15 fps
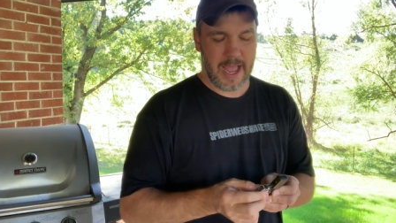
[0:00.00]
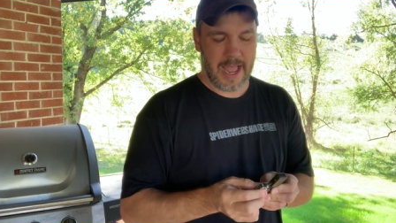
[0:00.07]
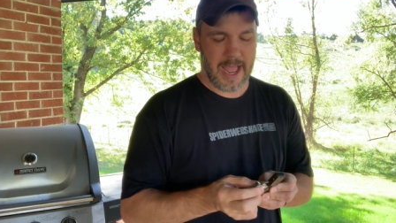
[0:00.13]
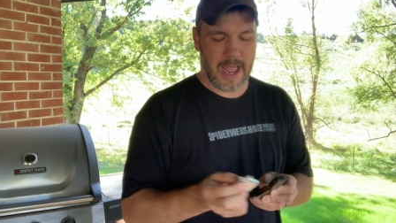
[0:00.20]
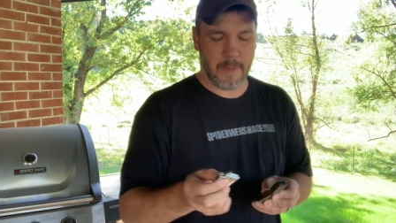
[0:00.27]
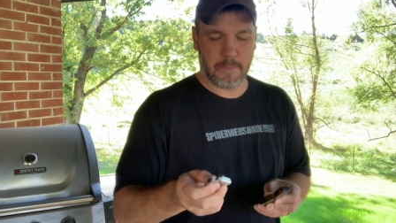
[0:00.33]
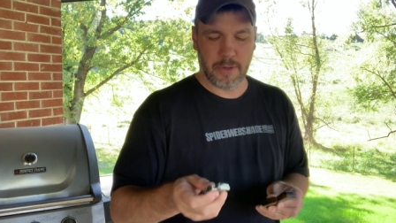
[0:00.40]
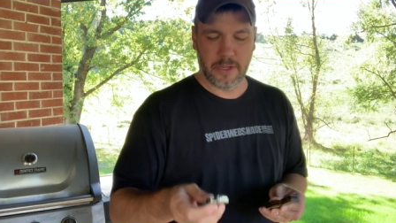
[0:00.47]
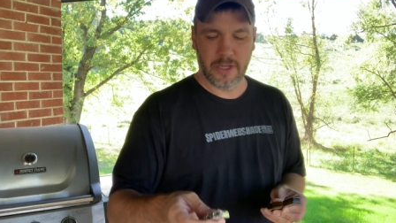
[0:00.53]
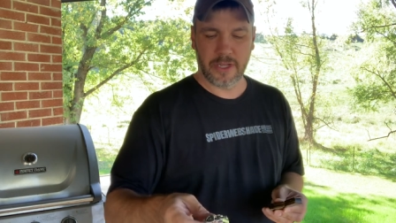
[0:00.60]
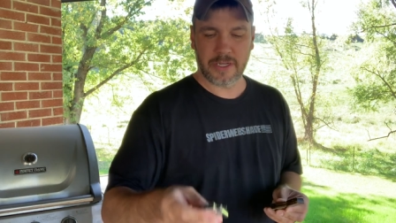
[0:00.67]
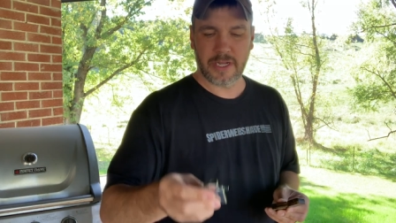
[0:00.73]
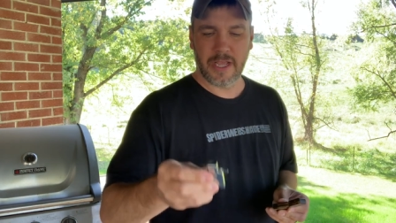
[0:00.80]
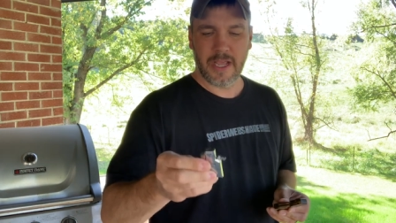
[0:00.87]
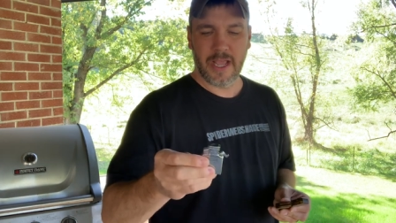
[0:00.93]
I
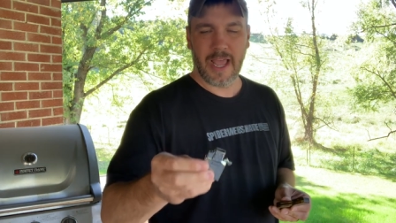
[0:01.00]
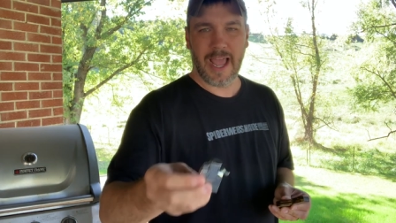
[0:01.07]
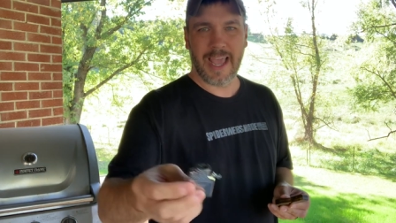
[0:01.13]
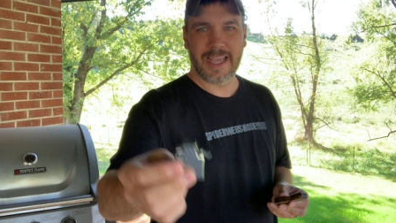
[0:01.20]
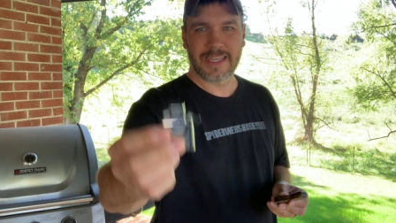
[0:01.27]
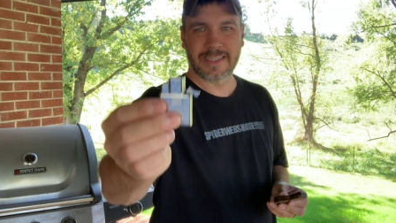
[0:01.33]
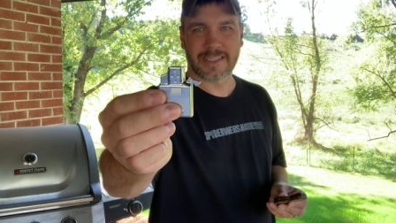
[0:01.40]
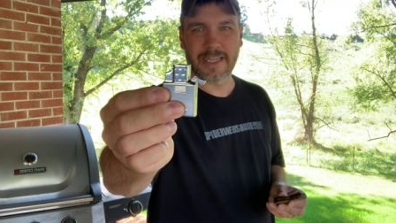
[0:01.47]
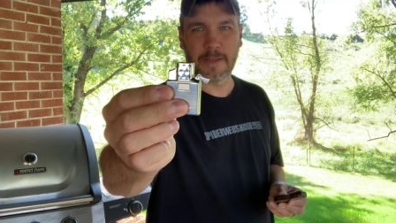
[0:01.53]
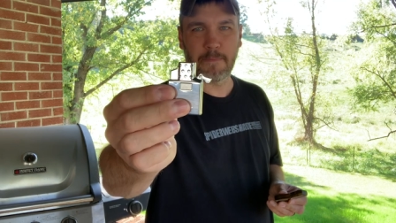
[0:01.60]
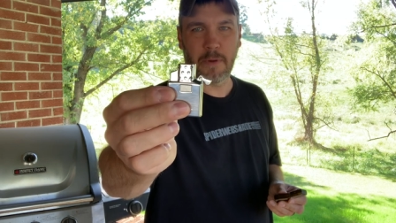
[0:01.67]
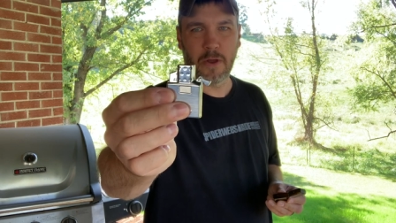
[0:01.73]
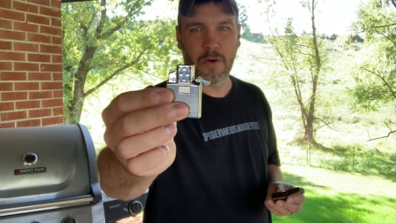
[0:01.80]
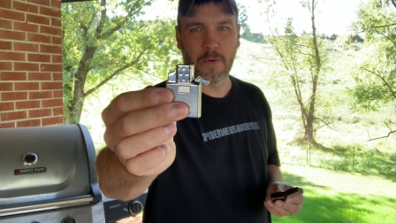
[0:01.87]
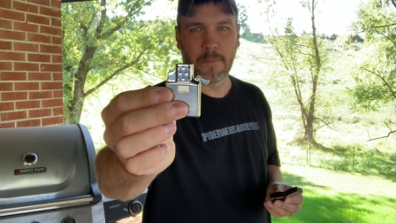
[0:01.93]
put a
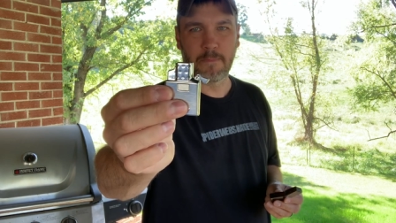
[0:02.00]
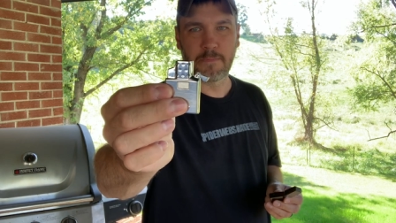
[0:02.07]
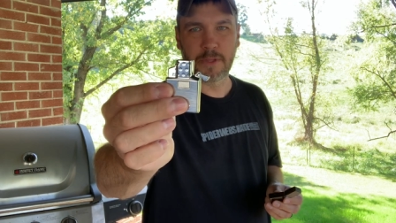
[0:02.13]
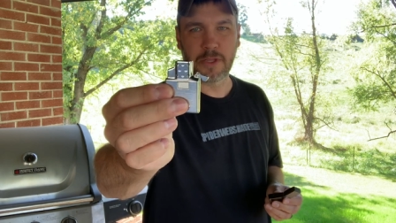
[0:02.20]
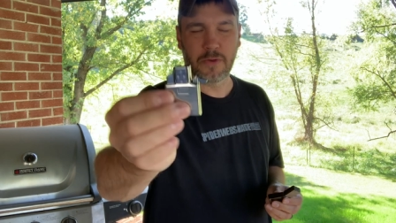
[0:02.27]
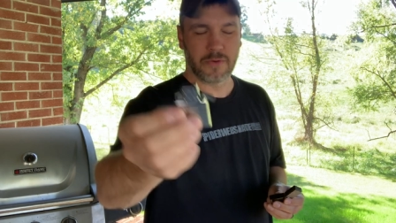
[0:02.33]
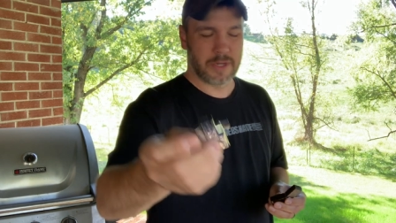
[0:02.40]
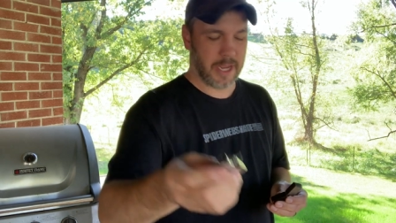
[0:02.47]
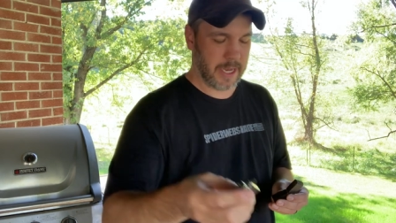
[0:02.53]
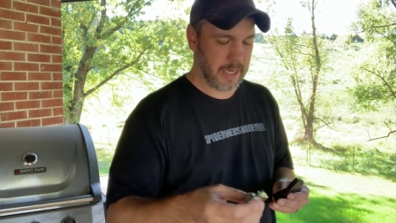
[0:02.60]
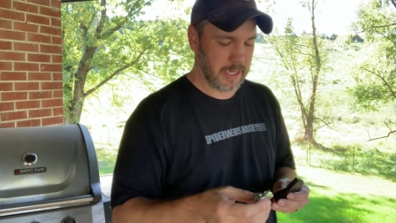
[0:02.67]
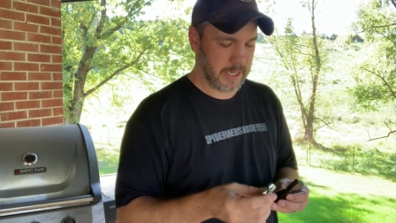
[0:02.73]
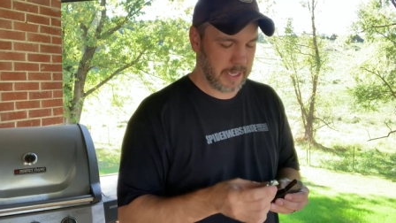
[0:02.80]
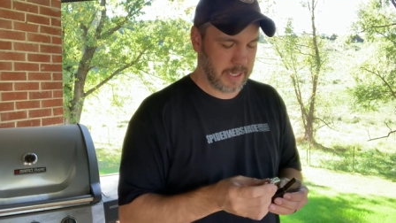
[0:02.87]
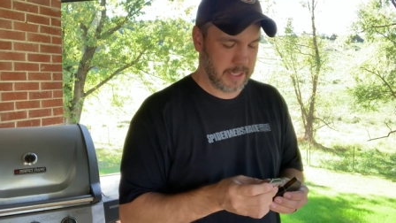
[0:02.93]
Zippo
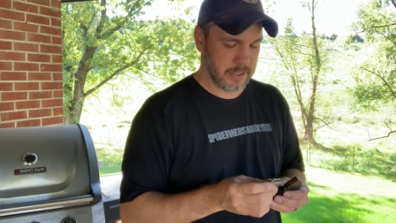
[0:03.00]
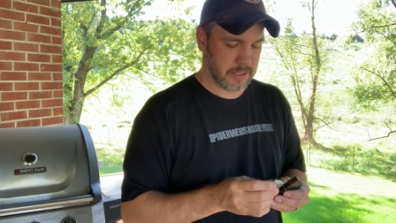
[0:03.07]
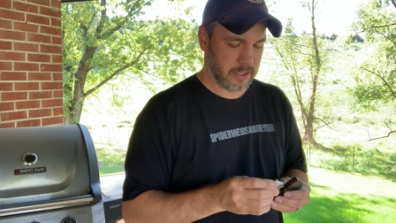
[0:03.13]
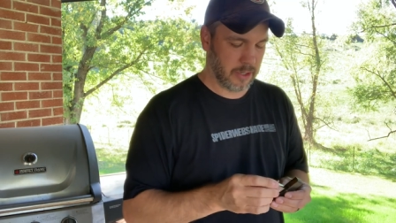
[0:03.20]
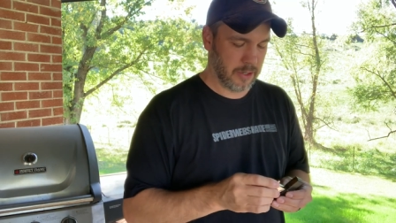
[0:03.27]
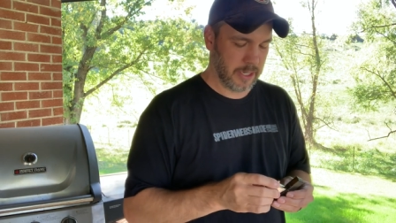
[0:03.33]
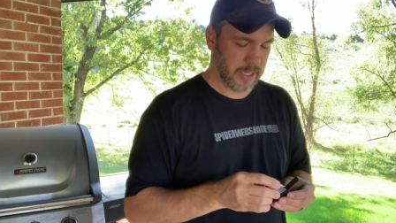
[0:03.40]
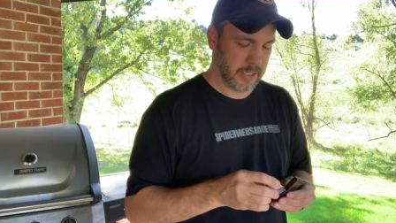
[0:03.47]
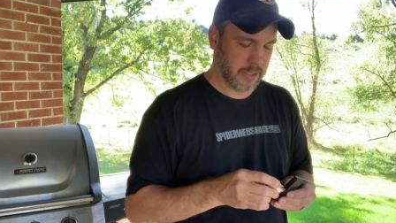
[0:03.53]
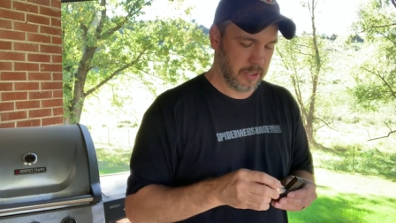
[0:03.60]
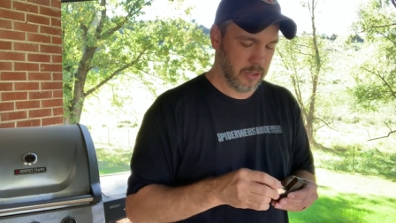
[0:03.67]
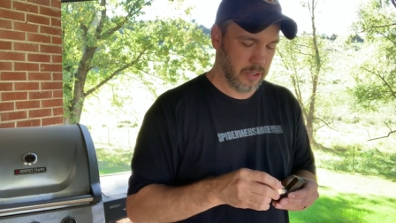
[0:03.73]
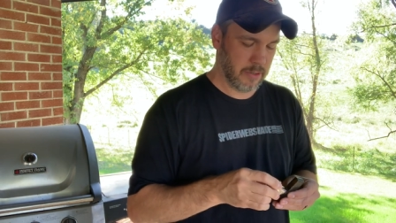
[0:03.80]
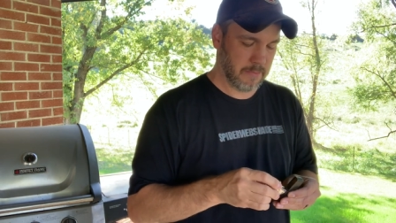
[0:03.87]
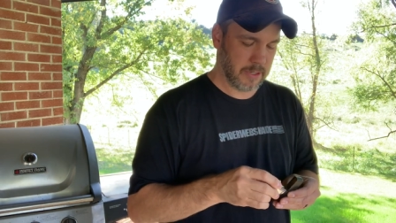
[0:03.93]
butane insert
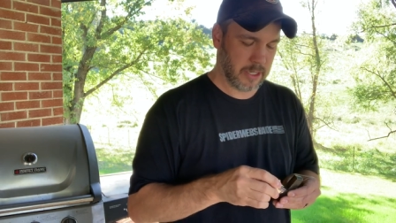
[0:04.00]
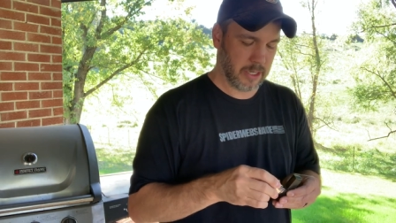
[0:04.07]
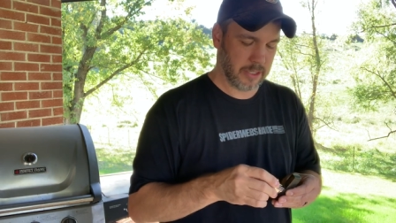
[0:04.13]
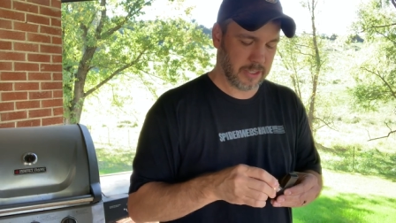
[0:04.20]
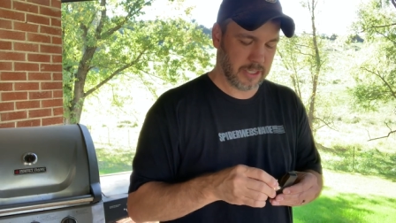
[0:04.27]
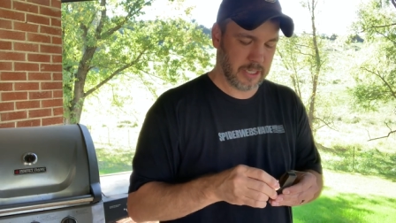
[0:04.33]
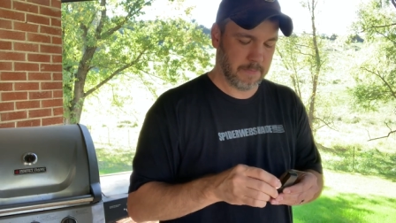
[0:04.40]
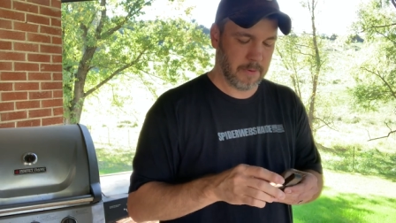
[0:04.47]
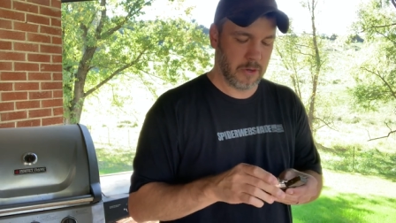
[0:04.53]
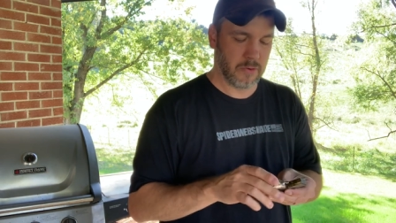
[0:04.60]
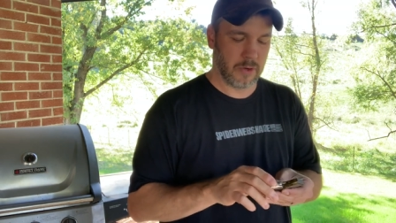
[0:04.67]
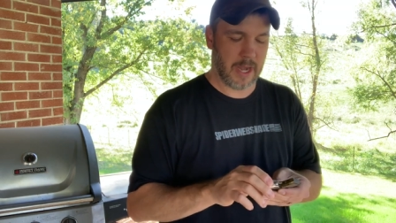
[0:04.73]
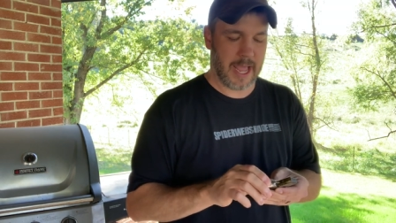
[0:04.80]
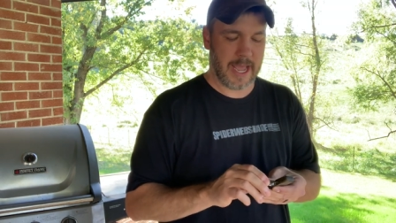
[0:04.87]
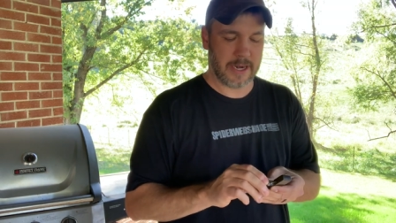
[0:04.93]
into it because Zippo
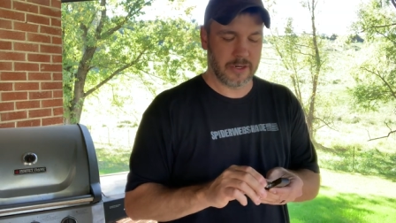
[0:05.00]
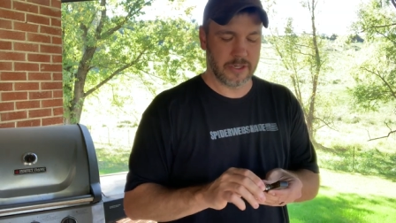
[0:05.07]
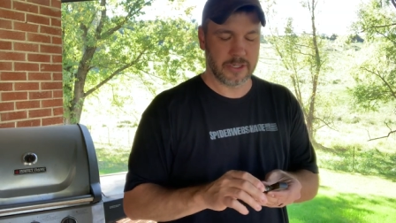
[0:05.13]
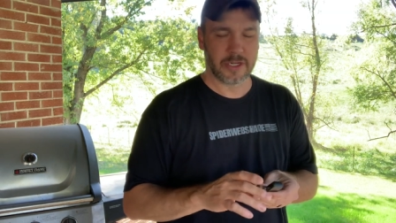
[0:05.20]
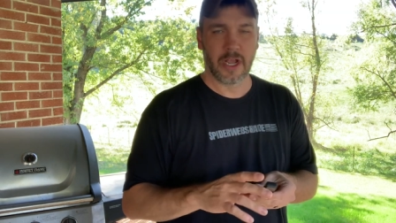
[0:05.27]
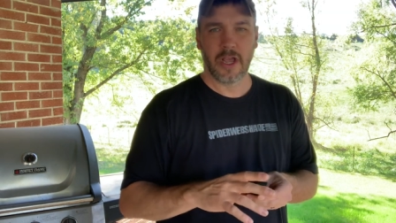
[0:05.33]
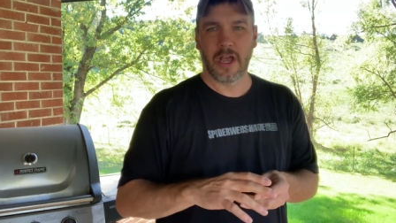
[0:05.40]
lighters